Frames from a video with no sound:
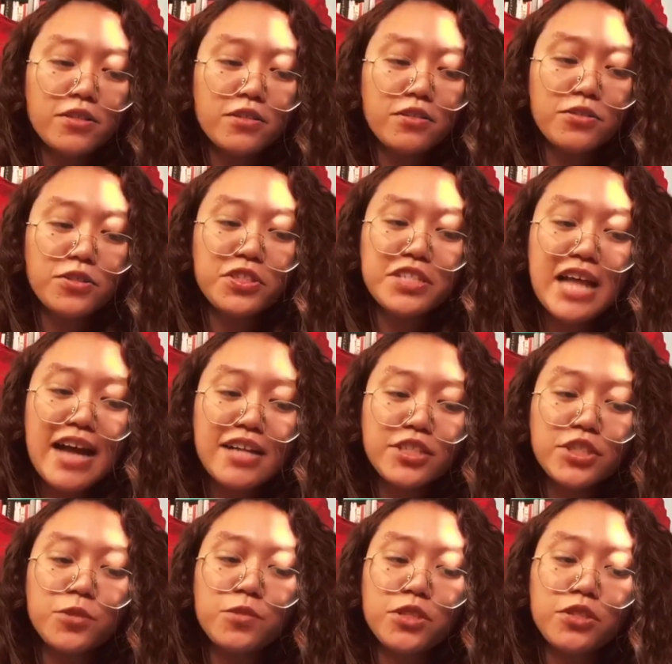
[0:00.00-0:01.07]
to
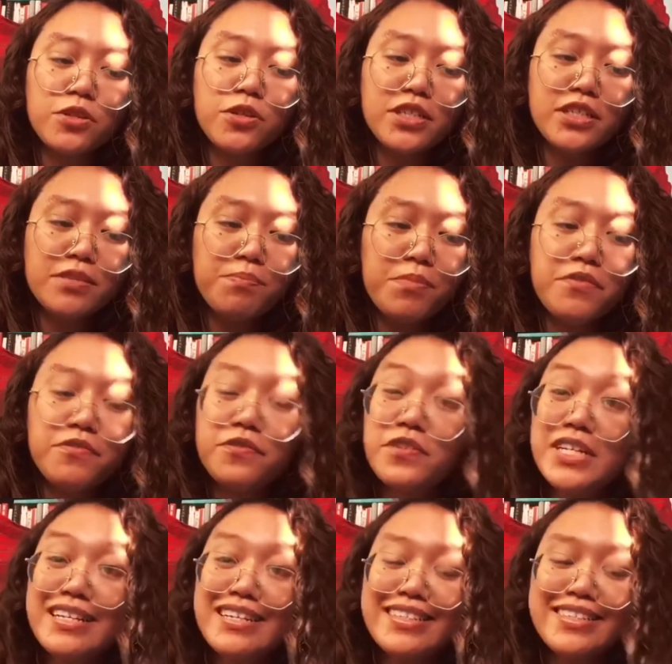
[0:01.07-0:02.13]
snatch what couldn't be
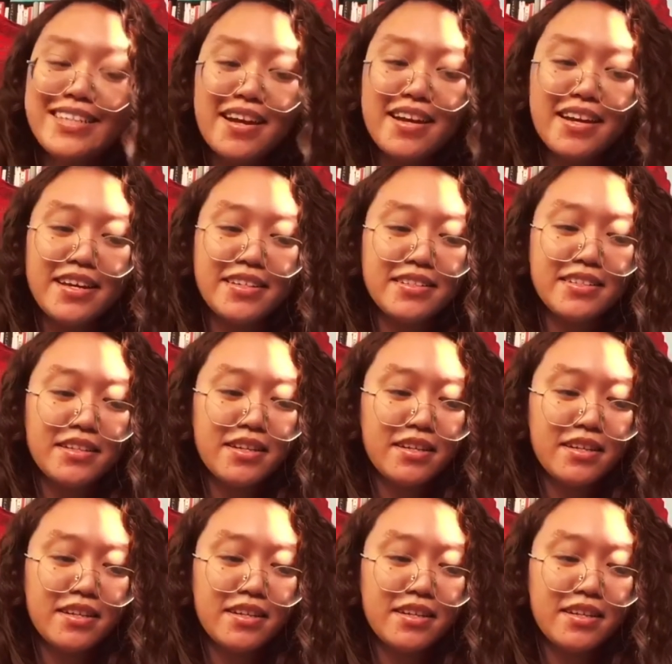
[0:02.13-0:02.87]
freely taken.